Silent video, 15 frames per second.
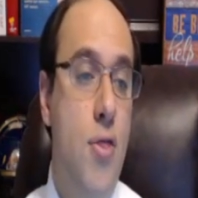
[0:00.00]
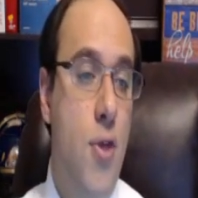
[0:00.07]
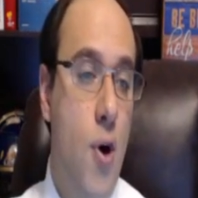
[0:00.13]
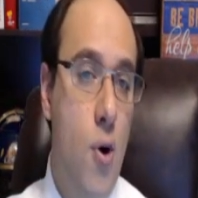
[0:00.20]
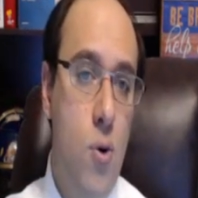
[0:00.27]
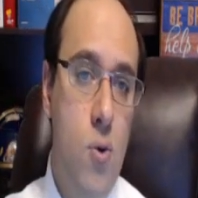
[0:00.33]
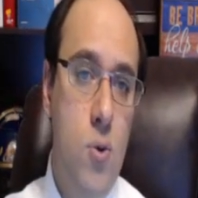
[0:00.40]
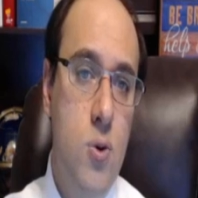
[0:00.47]

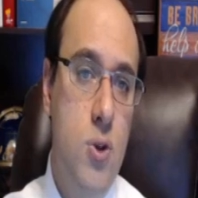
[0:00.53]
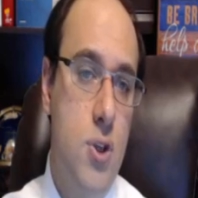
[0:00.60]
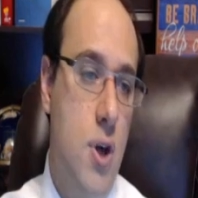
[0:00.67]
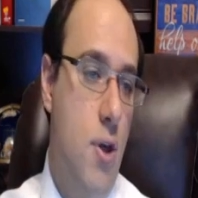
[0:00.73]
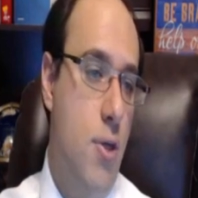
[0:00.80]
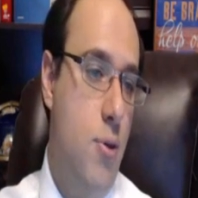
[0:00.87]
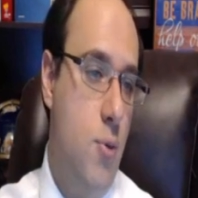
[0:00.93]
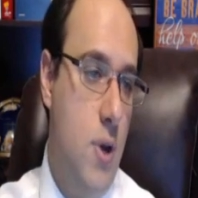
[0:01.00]
those
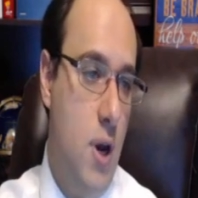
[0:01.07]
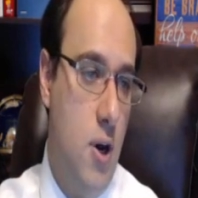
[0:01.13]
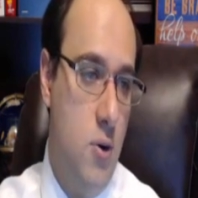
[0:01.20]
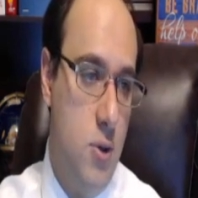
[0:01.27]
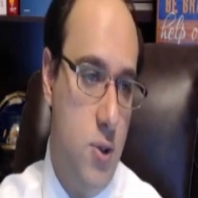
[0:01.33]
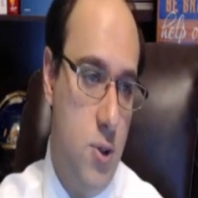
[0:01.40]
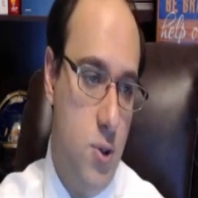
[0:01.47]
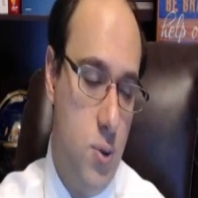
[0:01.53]

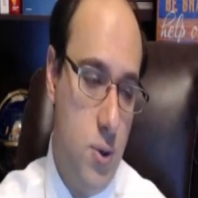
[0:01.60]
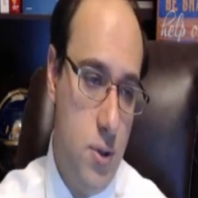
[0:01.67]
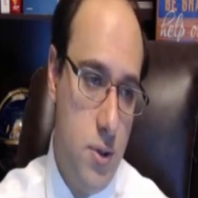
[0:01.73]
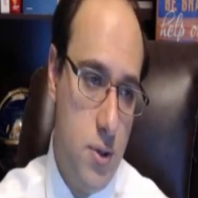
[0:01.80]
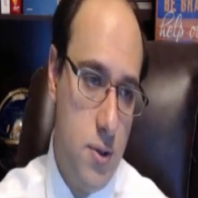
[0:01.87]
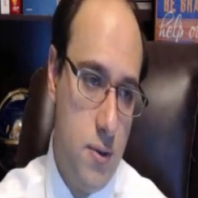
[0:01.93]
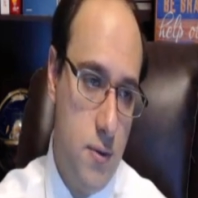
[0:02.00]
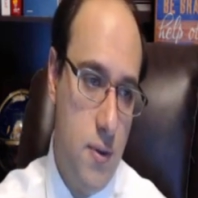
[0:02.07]
300
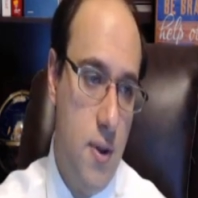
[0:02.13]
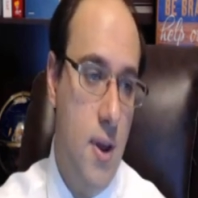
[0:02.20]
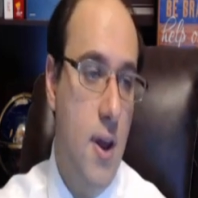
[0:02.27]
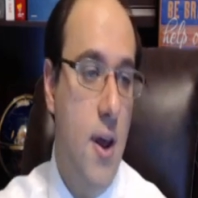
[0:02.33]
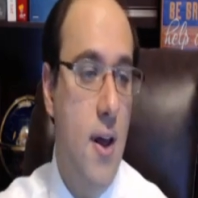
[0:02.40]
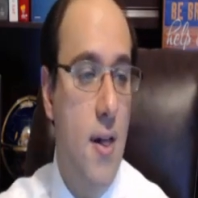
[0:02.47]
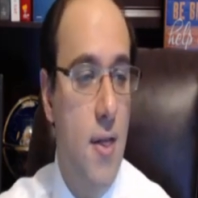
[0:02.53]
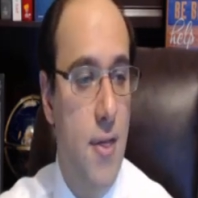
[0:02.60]
students,
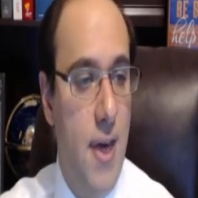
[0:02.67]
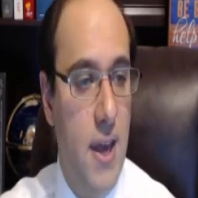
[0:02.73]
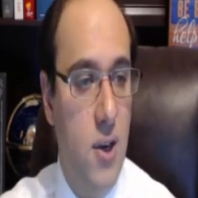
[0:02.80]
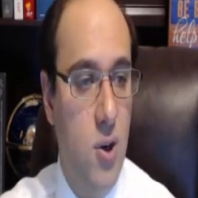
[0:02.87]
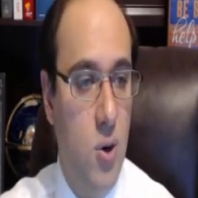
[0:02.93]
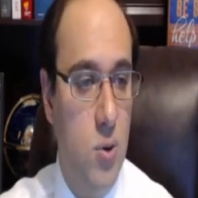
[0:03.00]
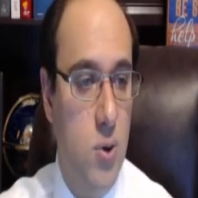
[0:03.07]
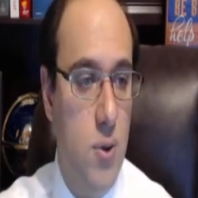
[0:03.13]
they
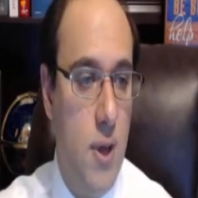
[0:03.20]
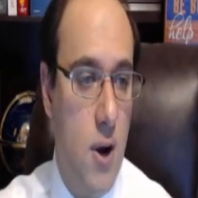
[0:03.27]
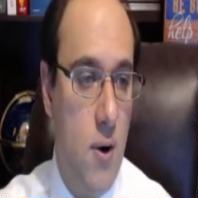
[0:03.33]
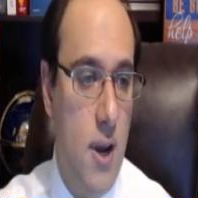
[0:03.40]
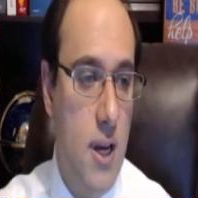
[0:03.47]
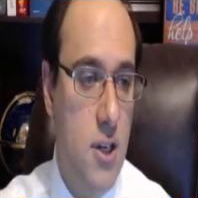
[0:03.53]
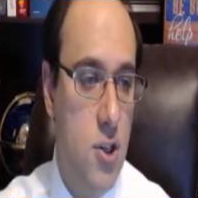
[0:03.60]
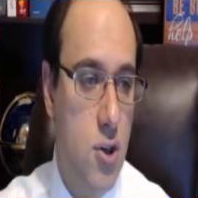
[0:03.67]
go to their
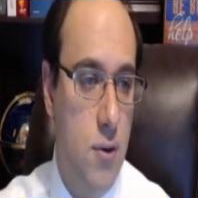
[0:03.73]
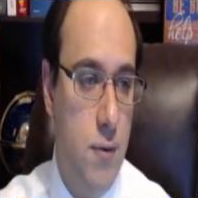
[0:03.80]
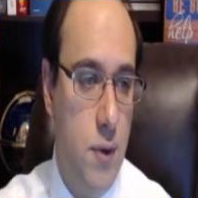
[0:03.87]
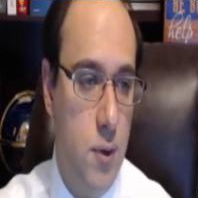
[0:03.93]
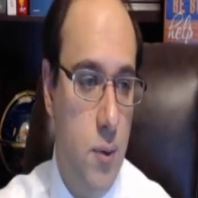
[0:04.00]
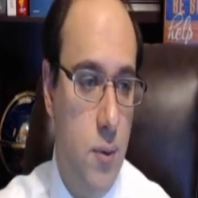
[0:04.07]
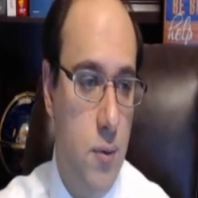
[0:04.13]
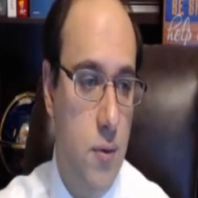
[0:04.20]

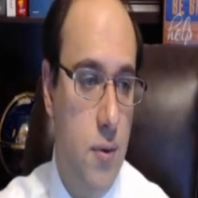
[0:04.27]
interview.